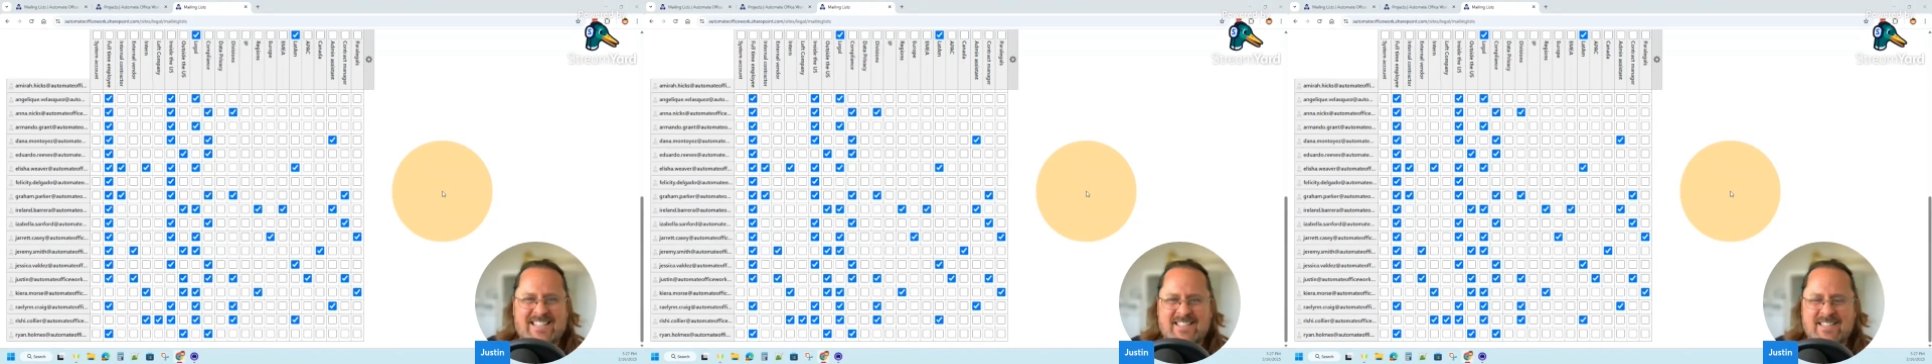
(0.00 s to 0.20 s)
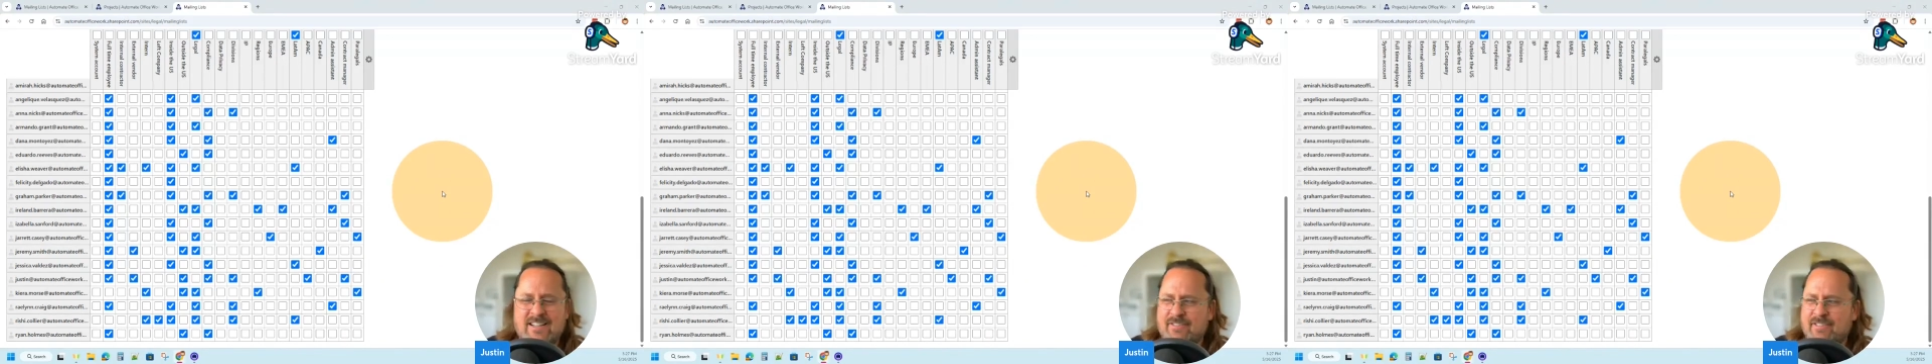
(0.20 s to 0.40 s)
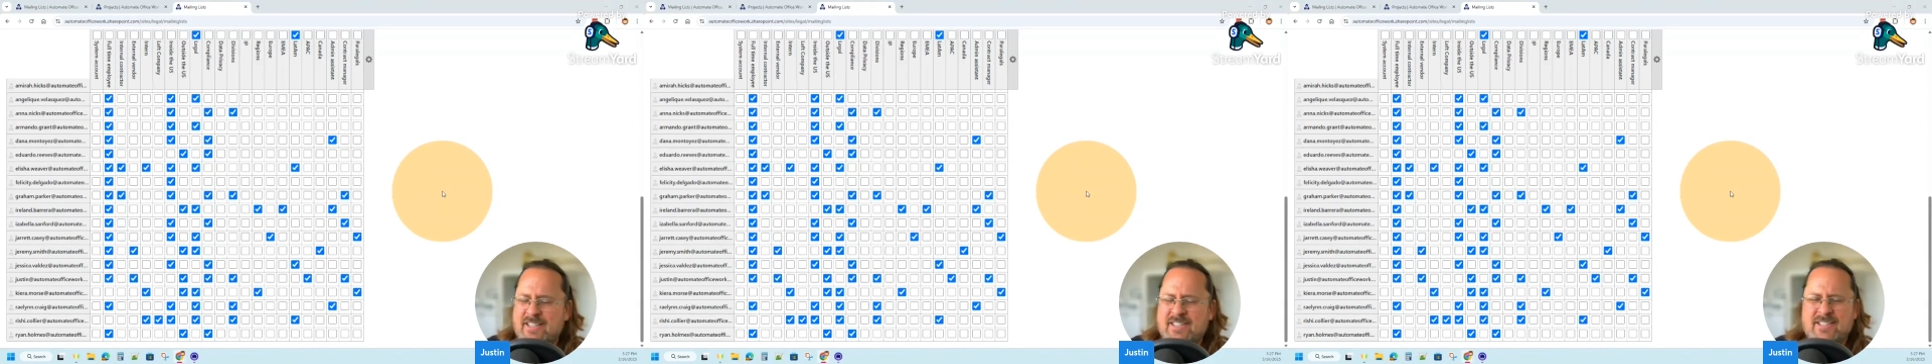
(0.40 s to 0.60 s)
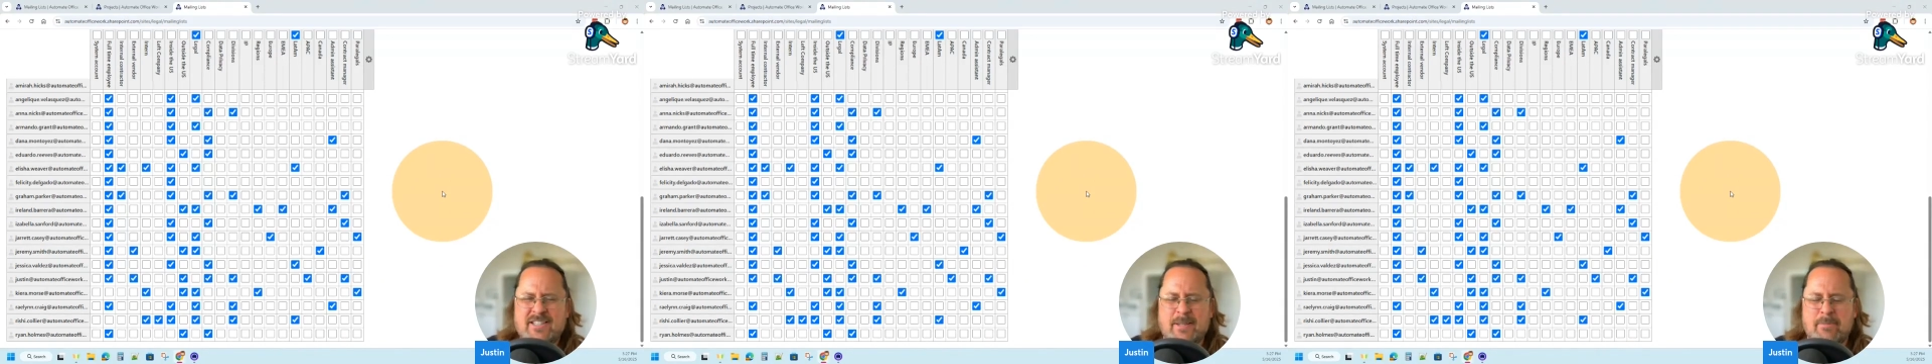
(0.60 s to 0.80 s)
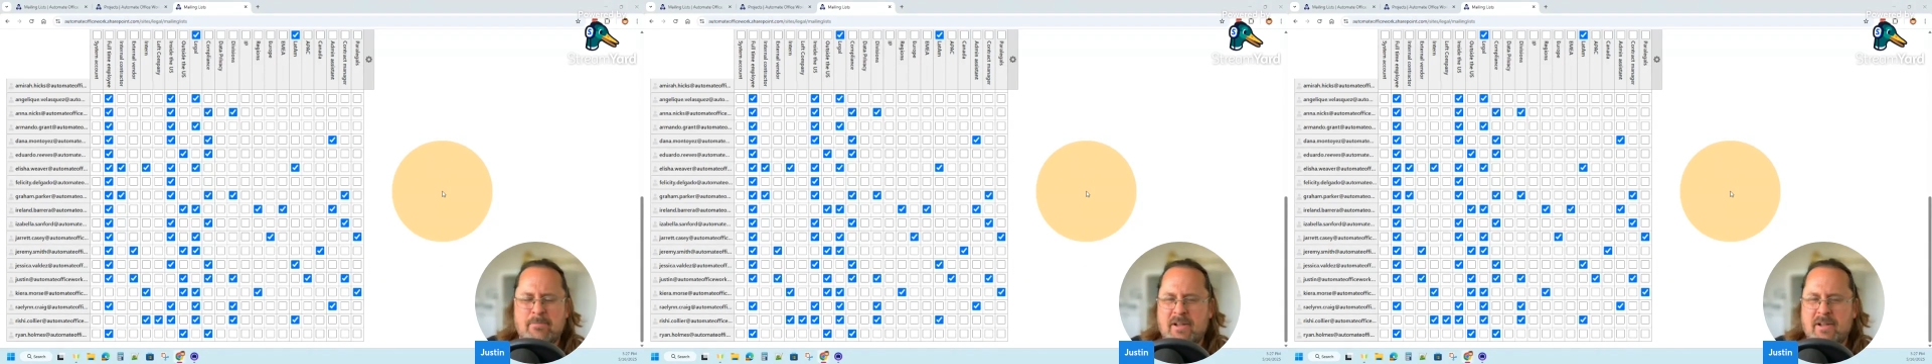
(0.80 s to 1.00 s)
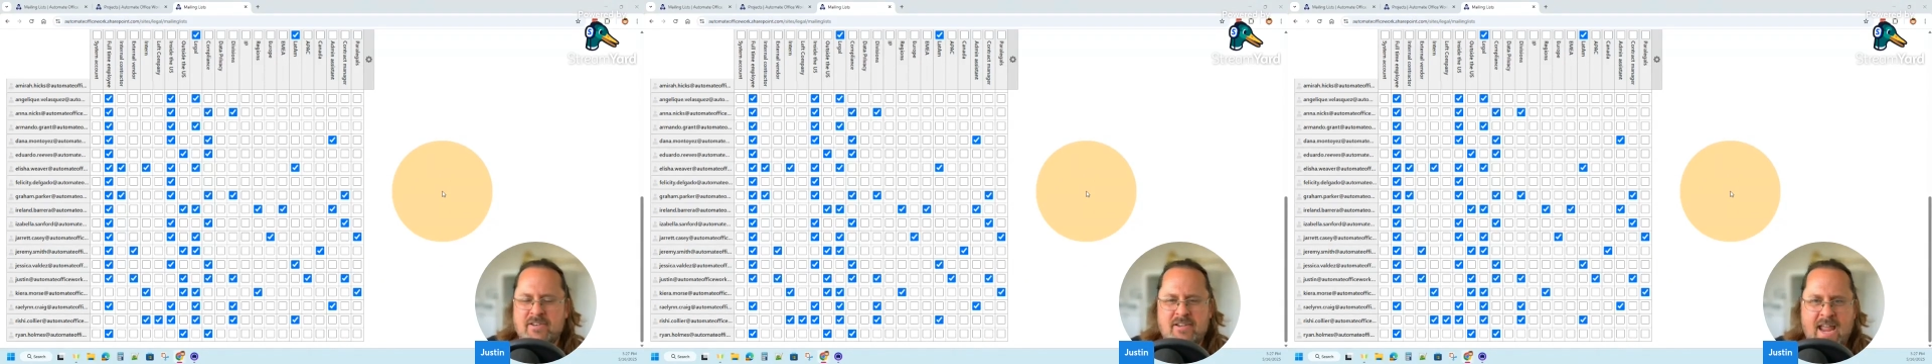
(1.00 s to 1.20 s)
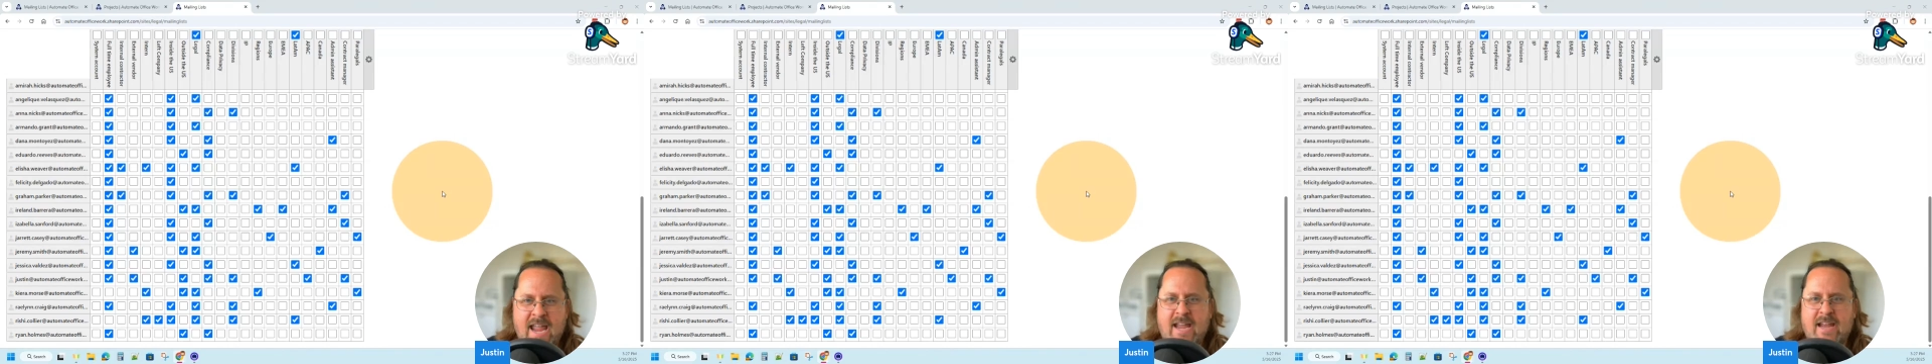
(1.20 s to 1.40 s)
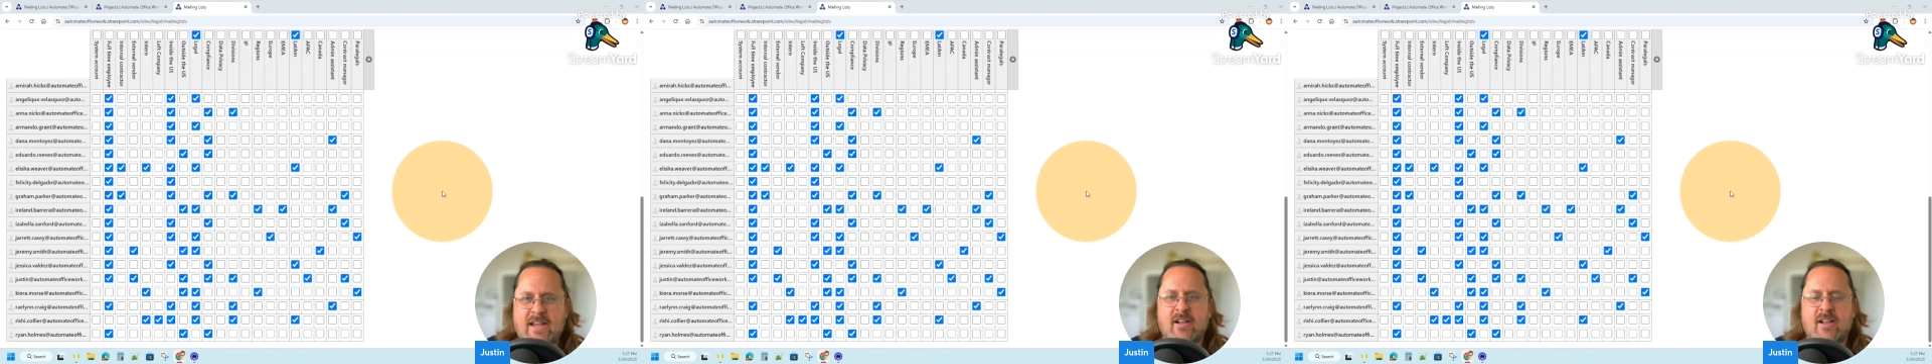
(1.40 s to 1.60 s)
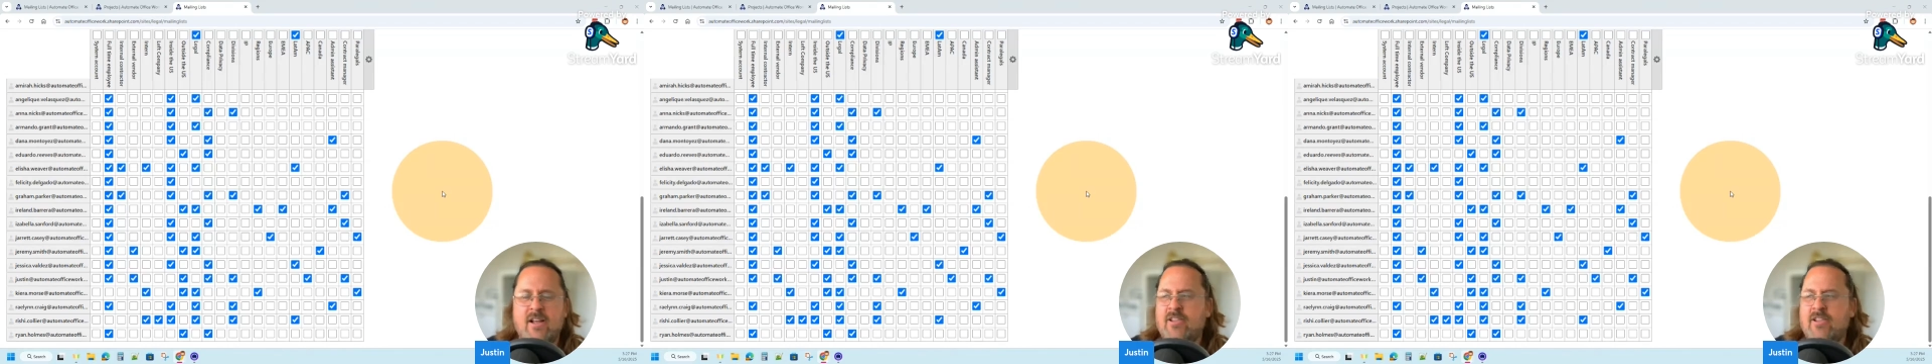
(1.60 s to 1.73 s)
stuff. This is the mundane.